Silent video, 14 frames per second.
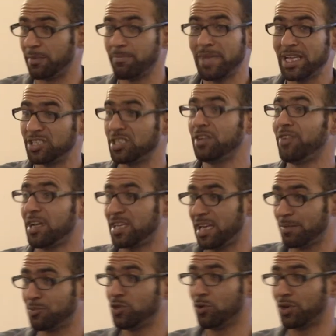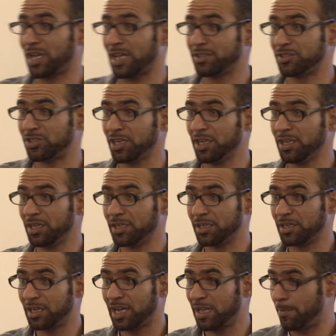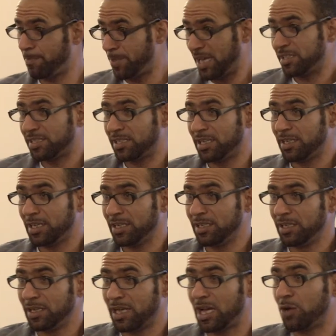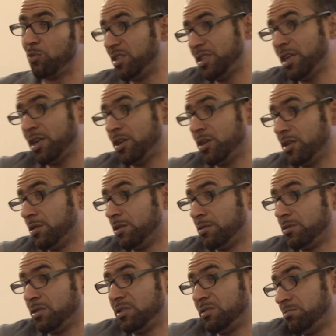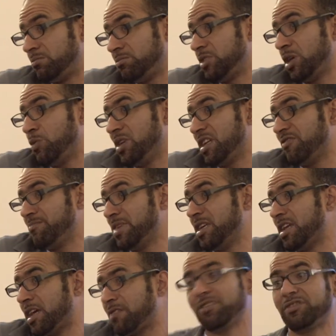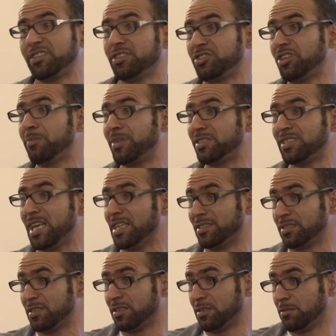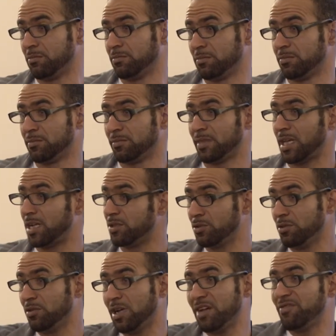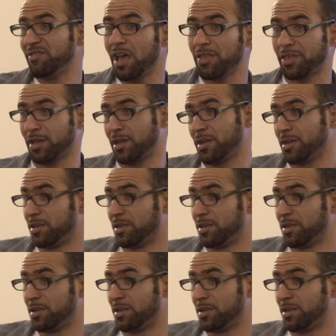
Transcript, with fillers: Imagine if I come to your country, I am Palestinian, I will take, they will give me like 53%, and you have nothing.